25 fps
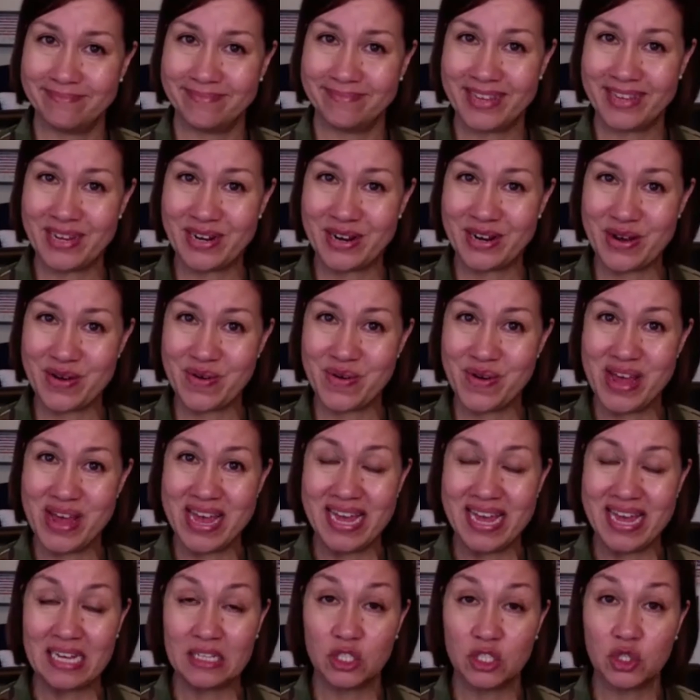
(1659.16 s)

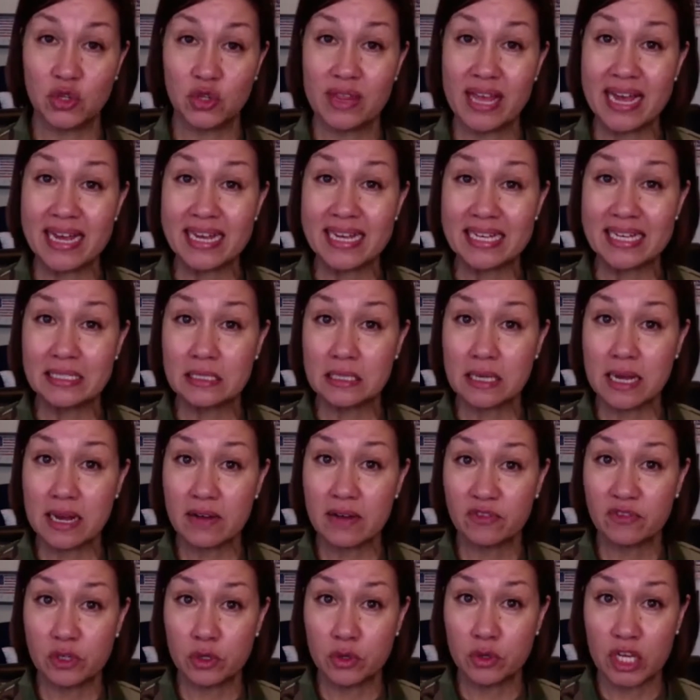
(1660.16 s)
And so that gets
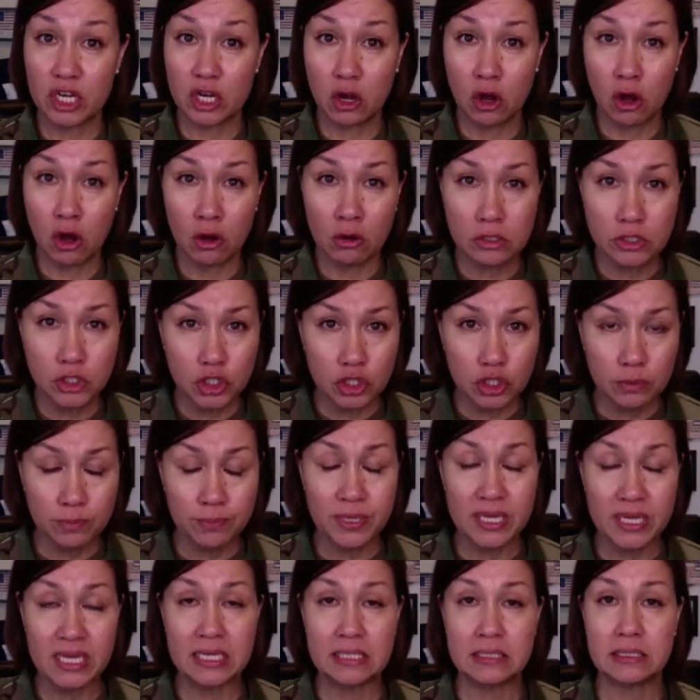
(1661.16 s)
after the culture
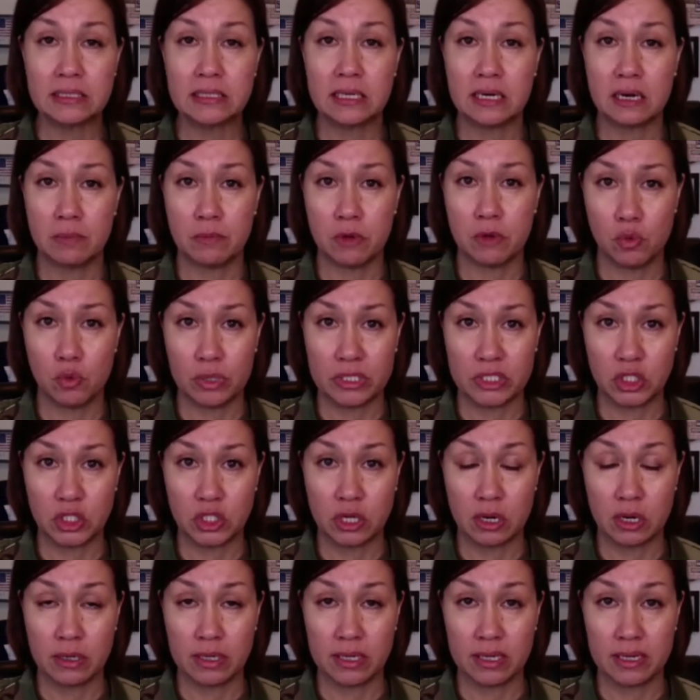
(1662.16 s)
piece that I'm always
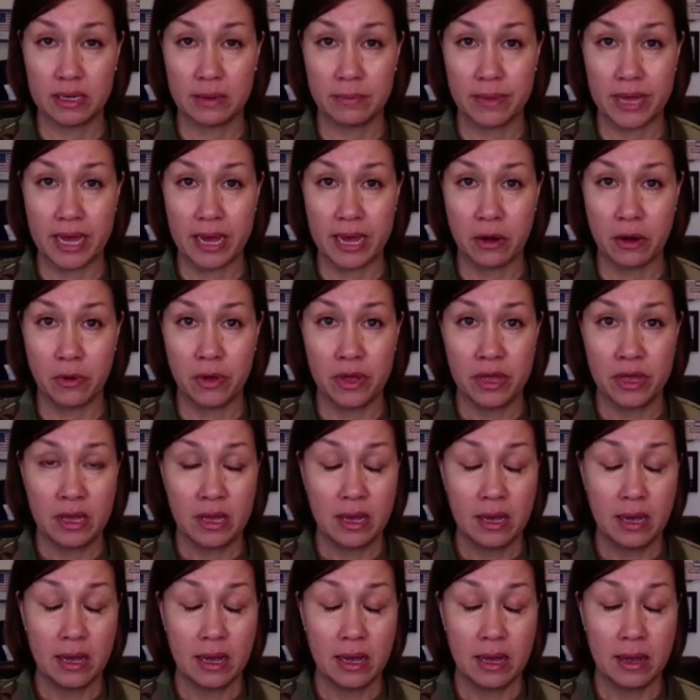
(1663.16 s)
talking about.
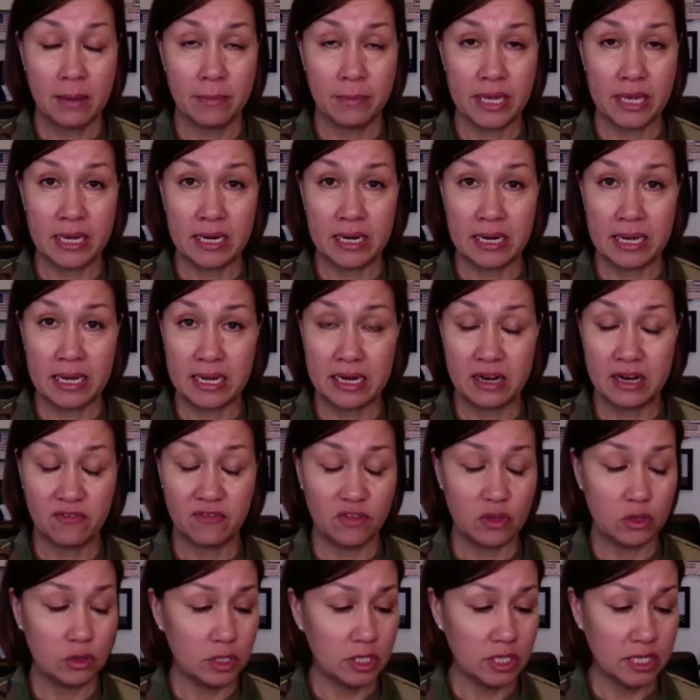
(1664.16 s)
And
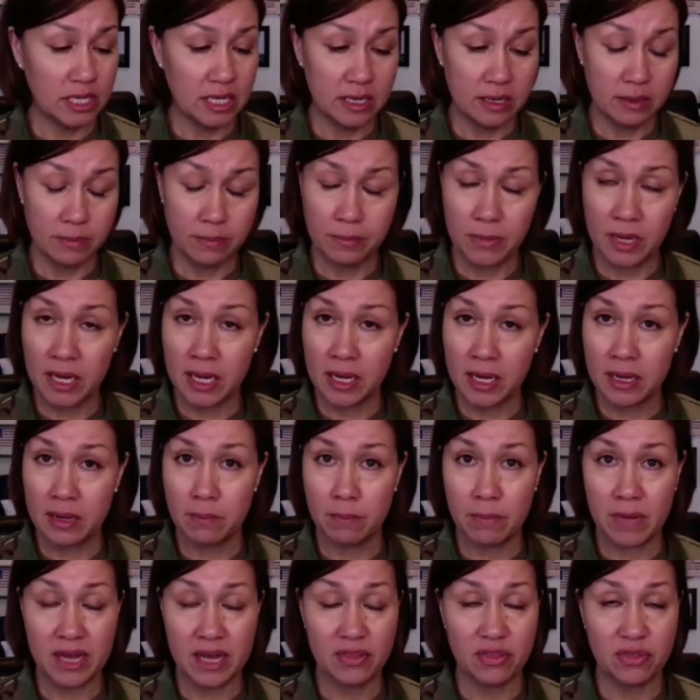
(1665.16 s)
if you look at
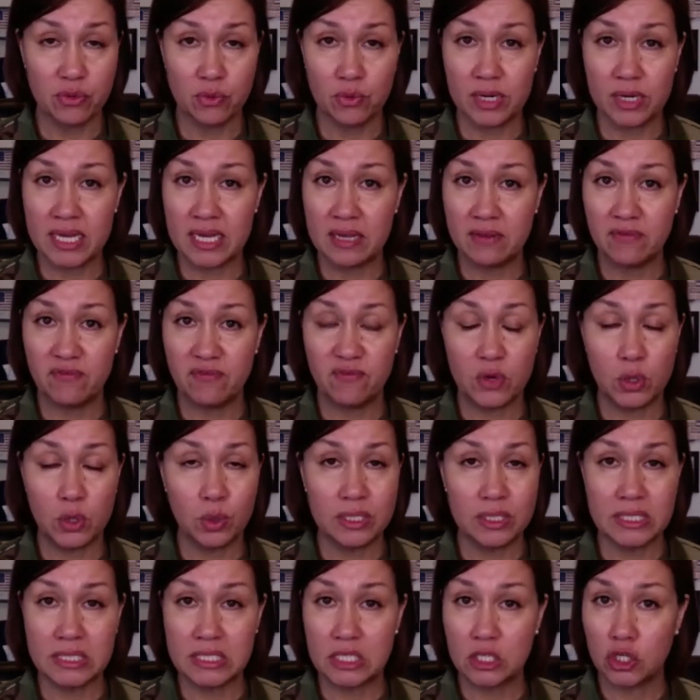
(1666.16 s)
my three
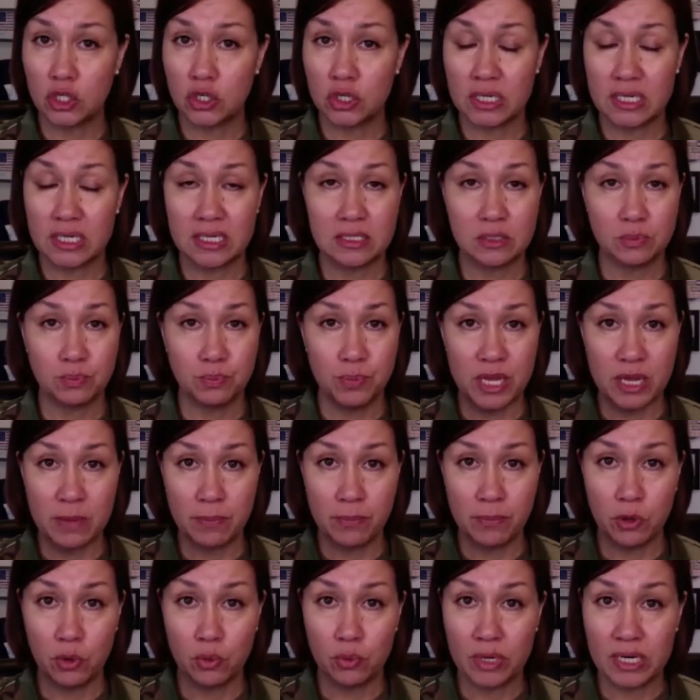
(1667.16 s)
focus areas,
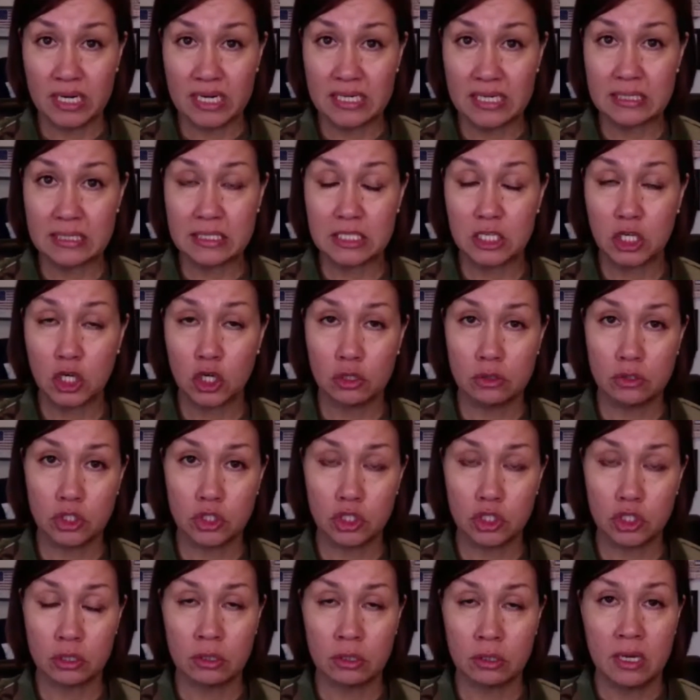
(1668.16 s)
people, readiness,
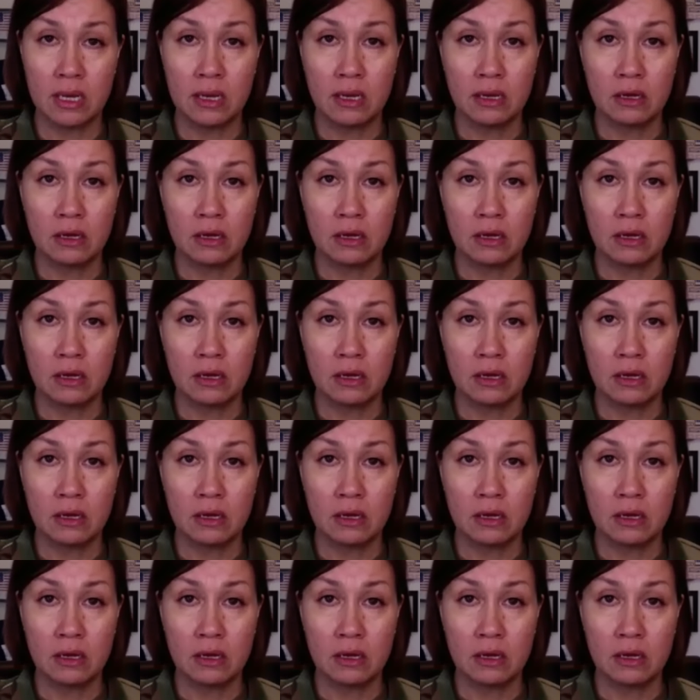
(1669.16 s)
culture